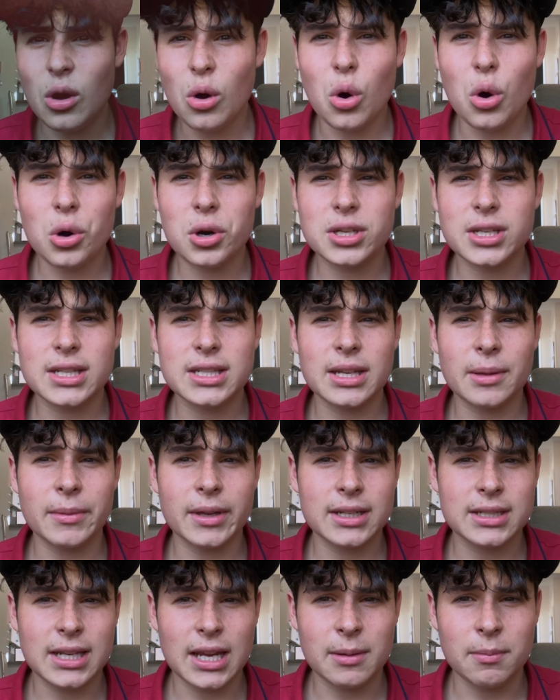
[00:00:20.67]
or is it
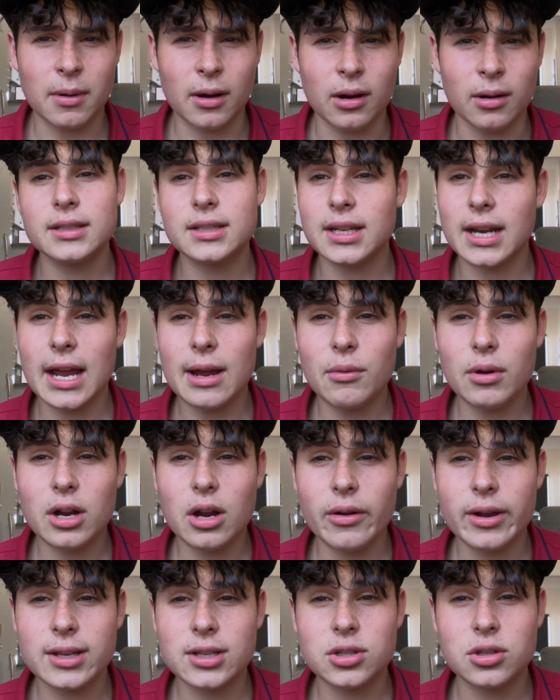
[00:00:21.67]
something deeper? Today we're
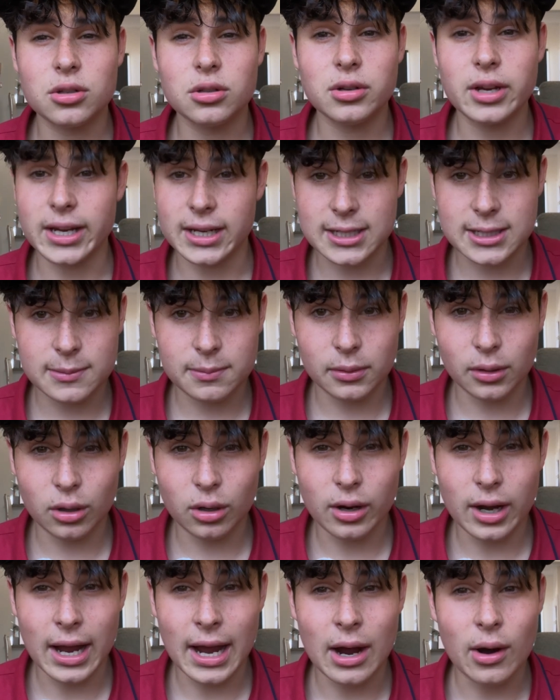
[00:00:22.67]
going to explore
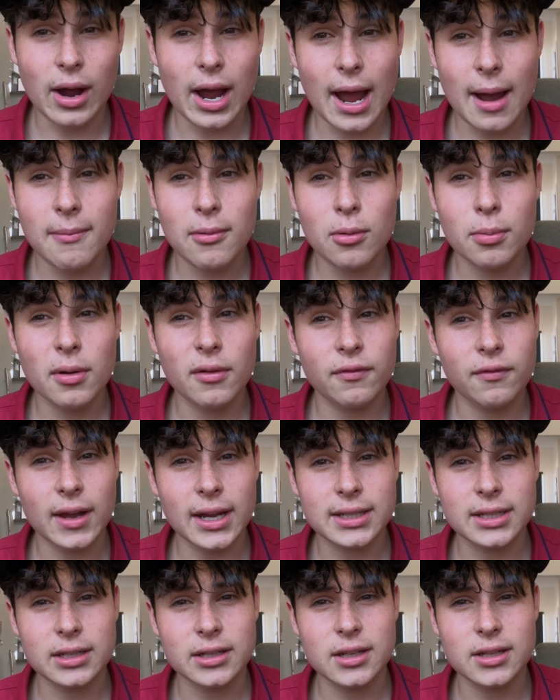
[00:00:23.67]
how Apple
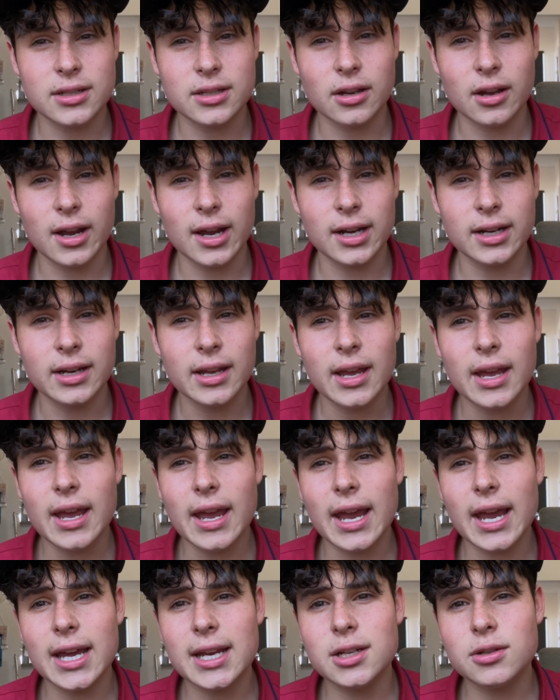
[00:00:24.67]
perfected design,
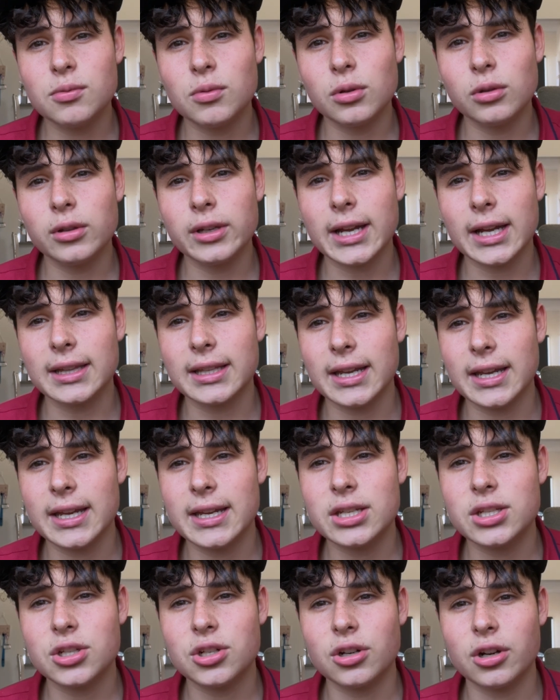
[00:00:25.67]
and we'll look at their
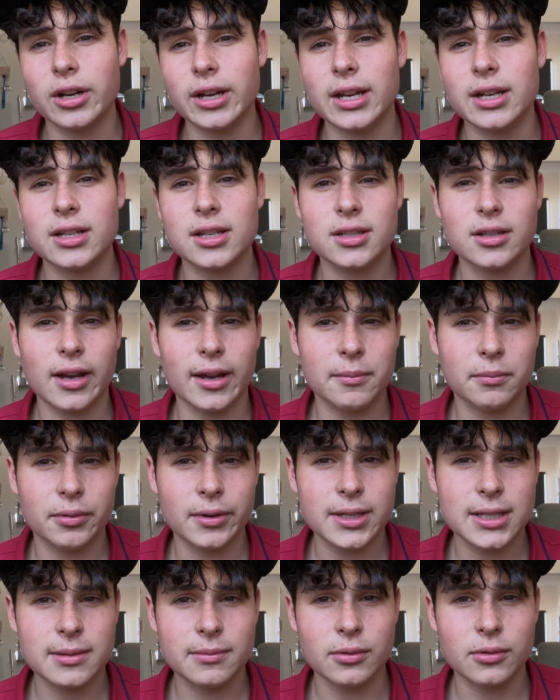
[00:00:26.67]
history and design
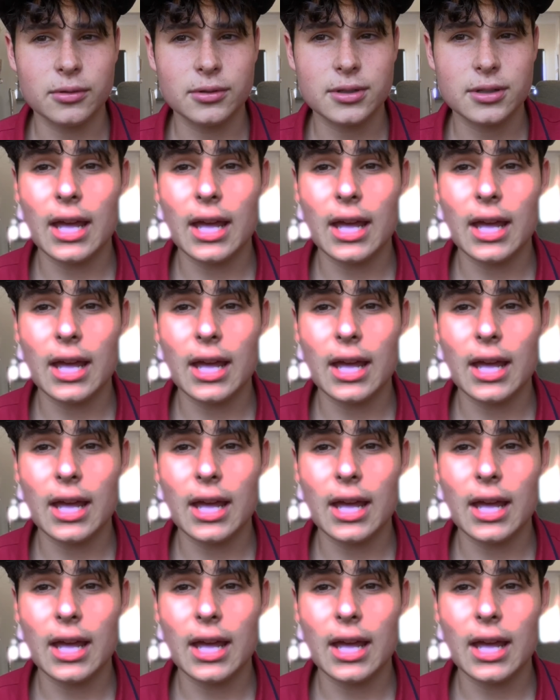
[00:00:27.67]
principles.